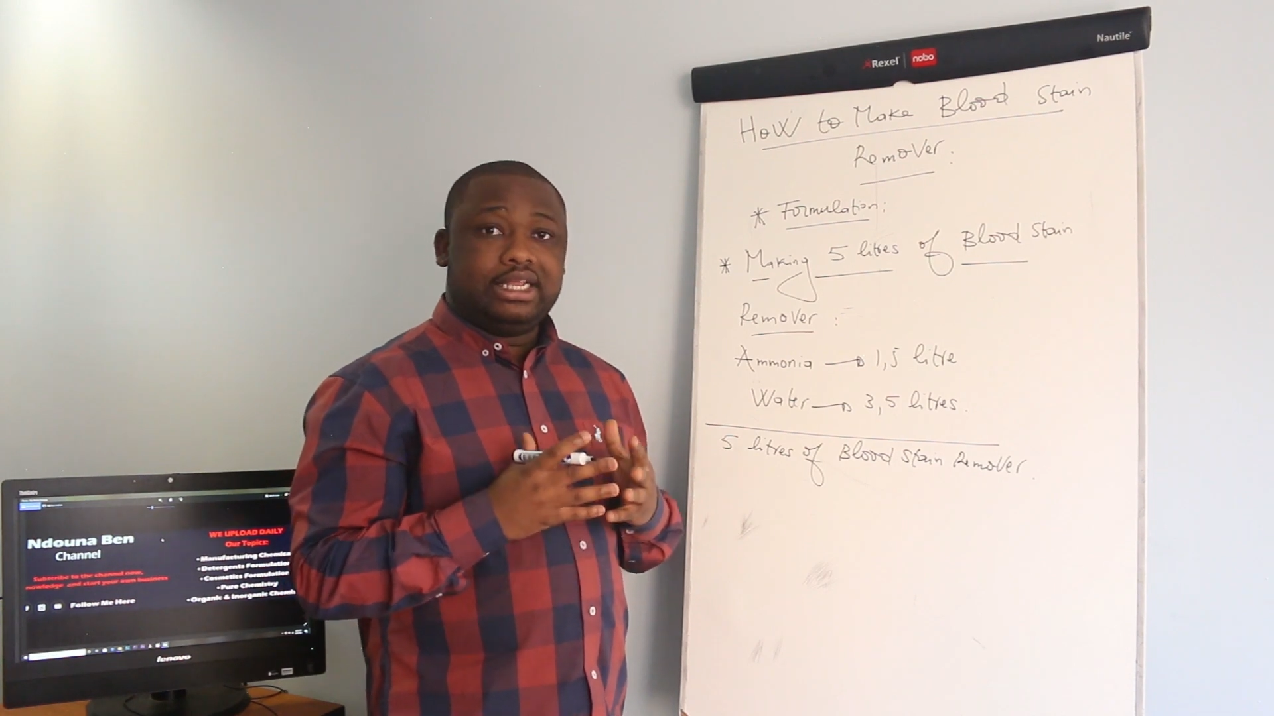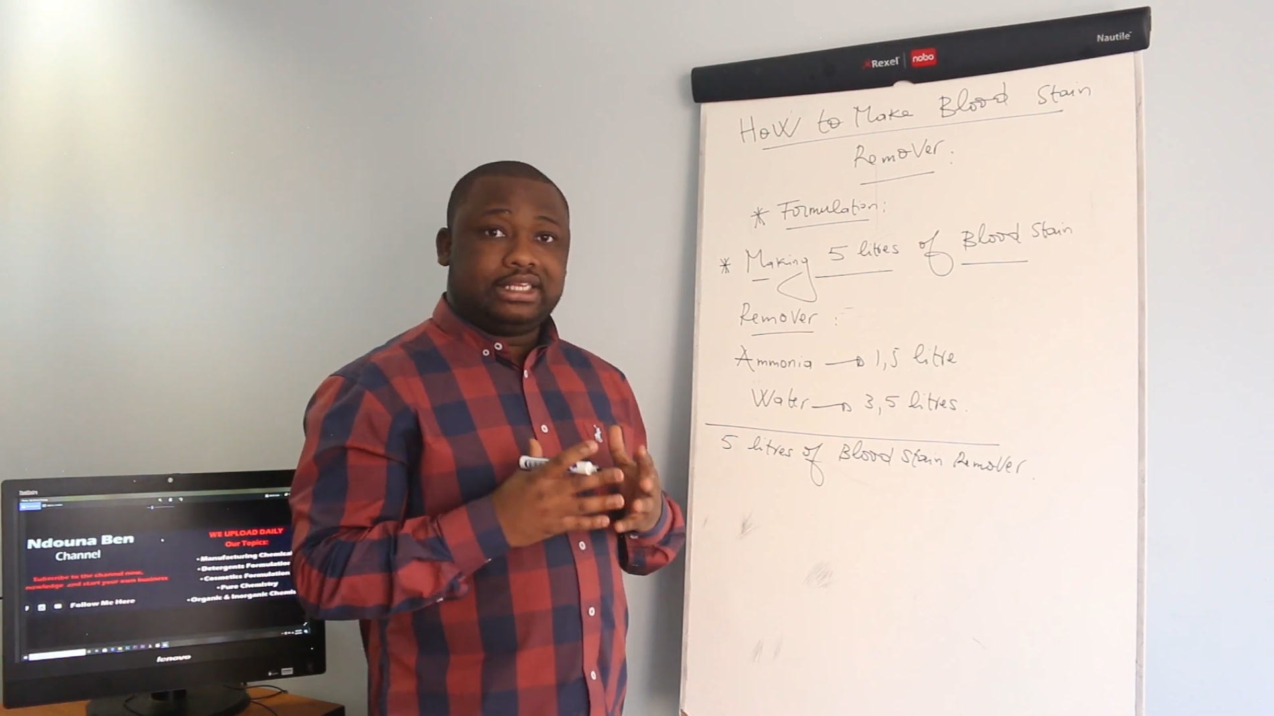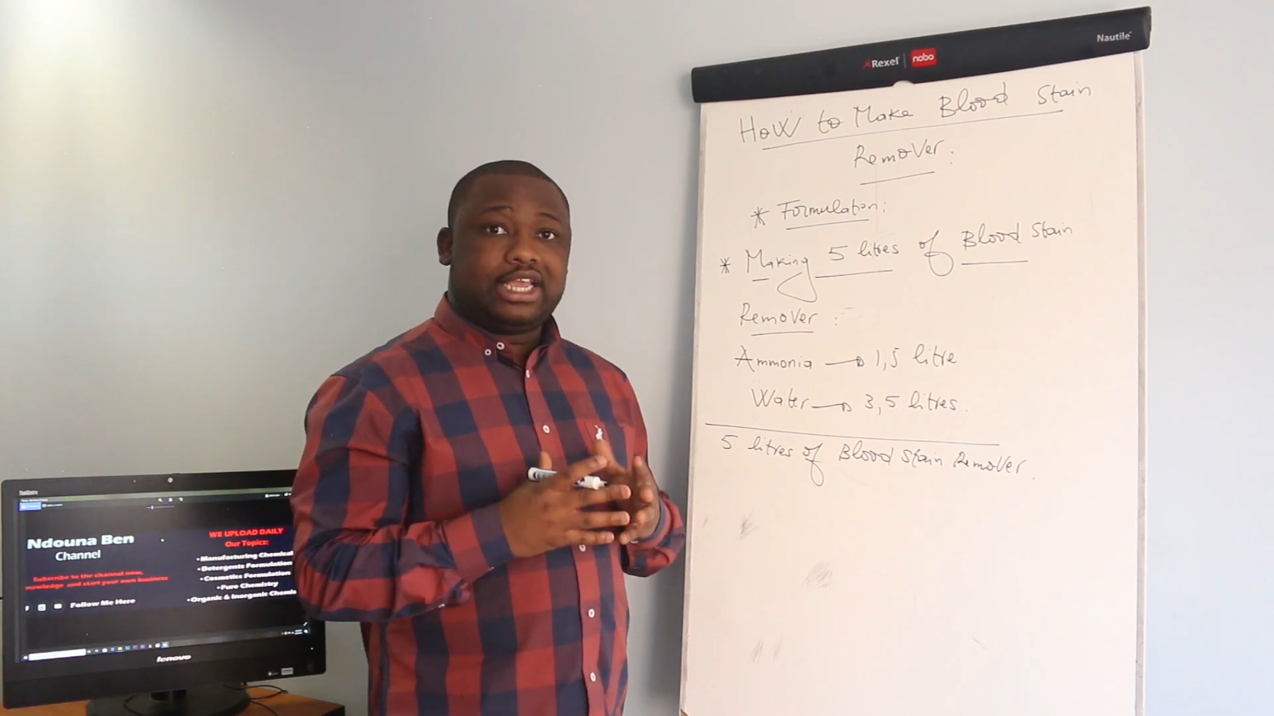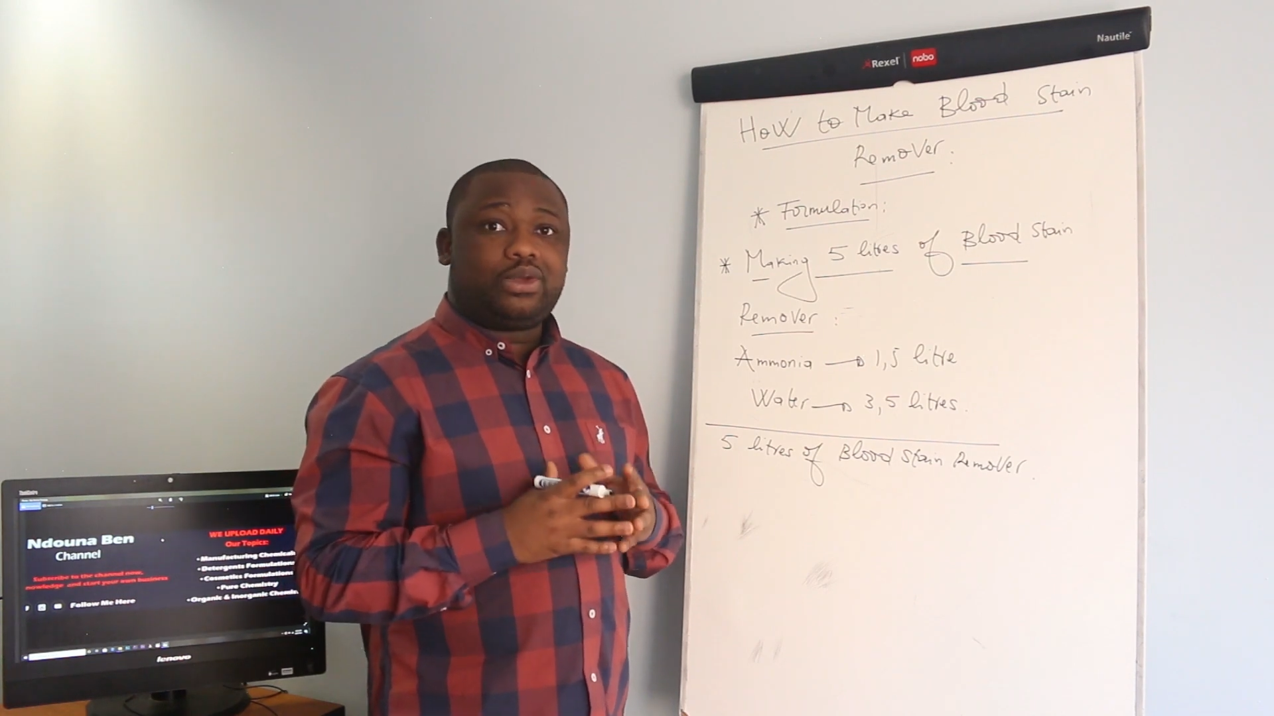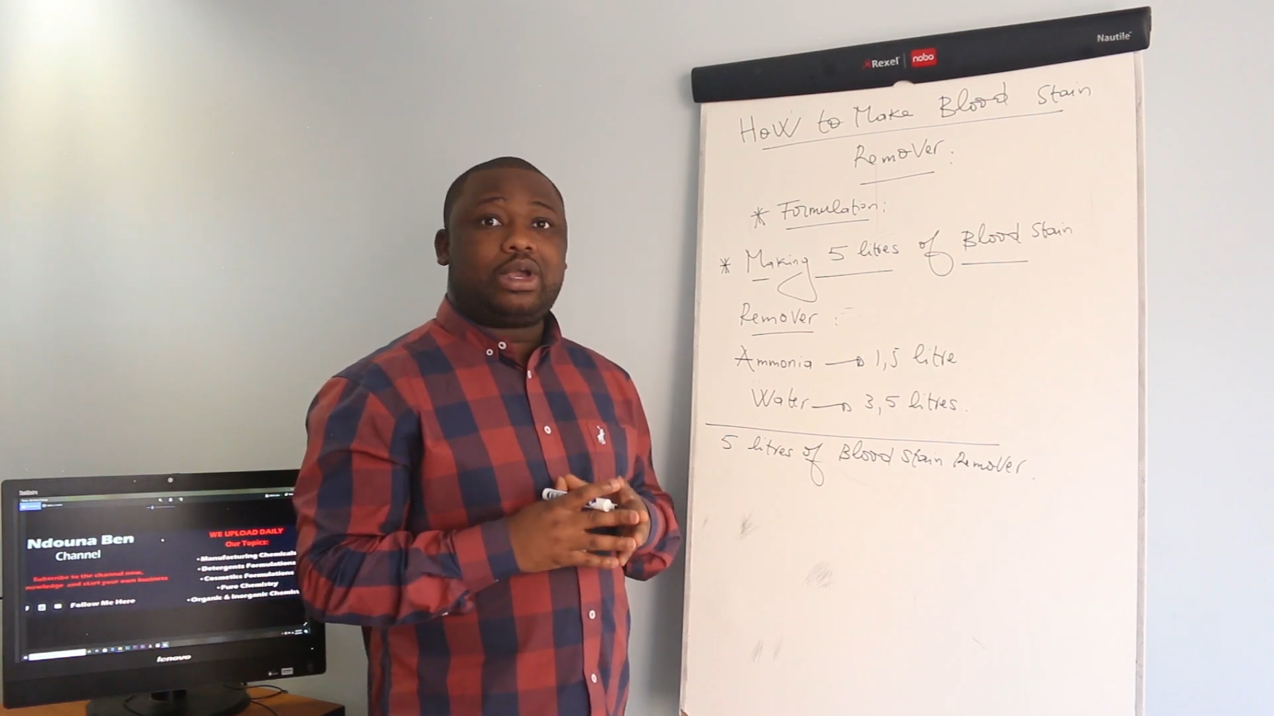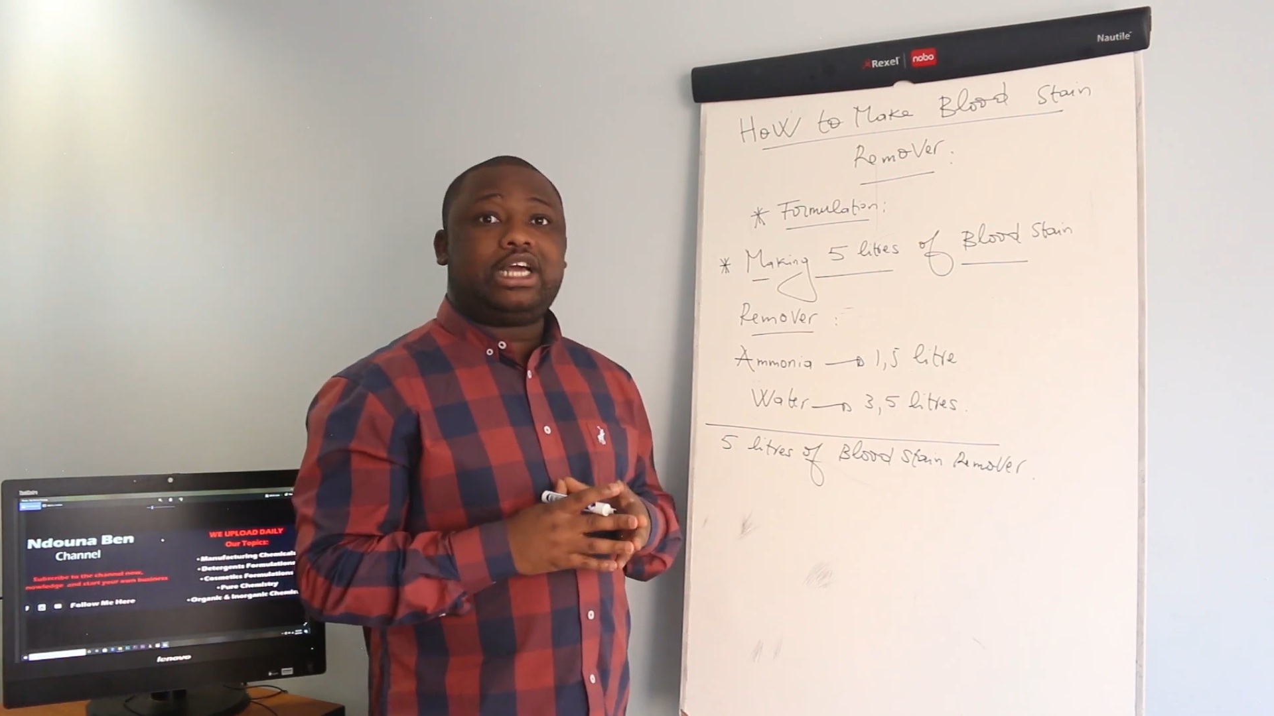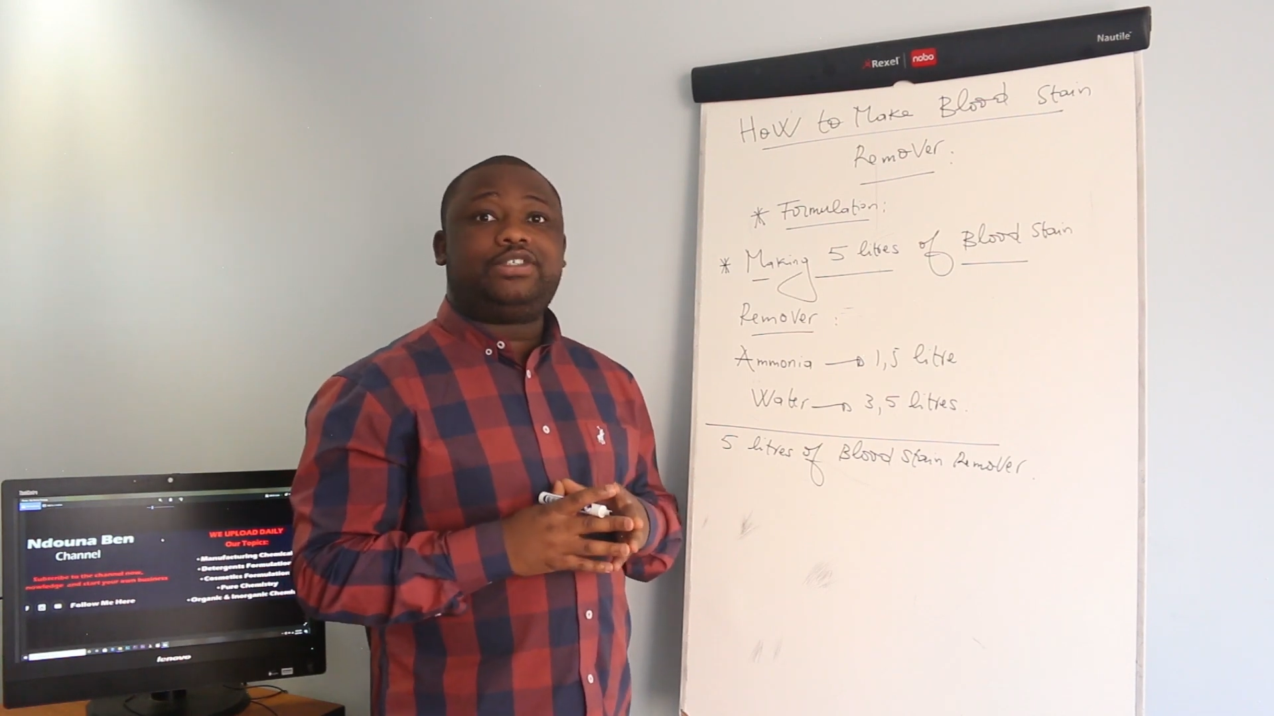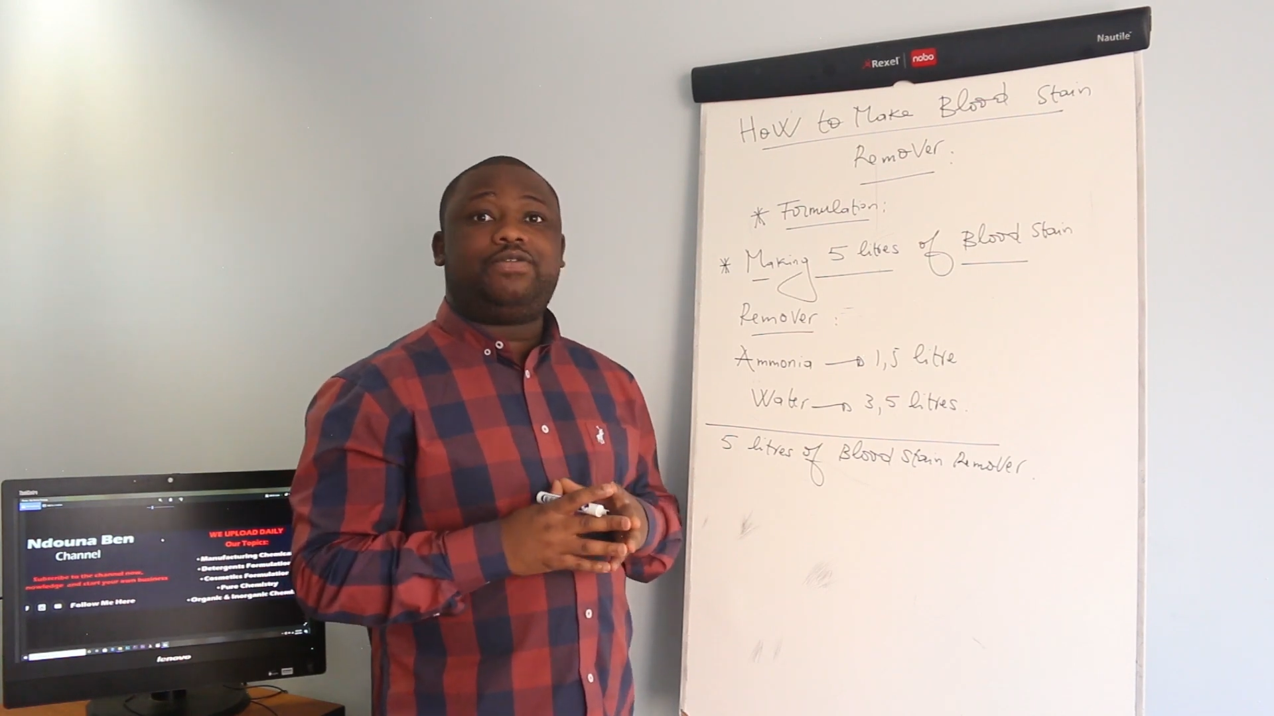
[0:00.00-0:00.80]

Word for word: Thank you guys